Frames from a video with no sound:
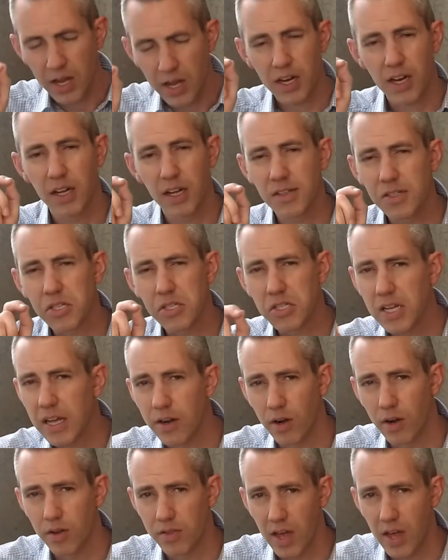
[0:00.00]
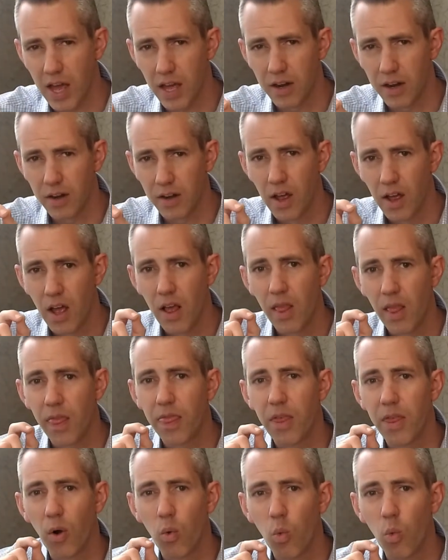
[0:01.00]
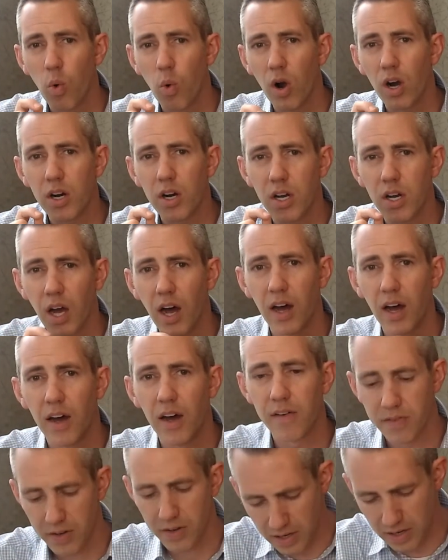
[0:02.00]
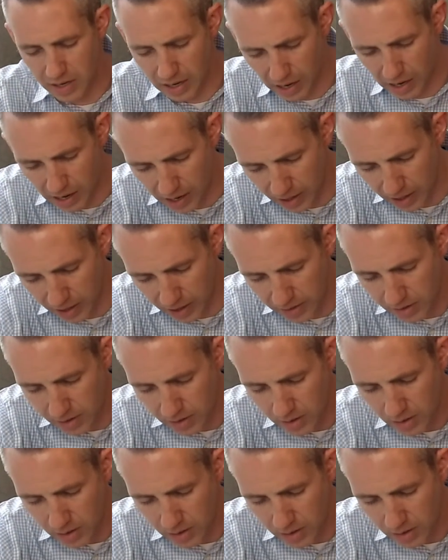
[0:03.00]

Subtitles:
consider then the work of God.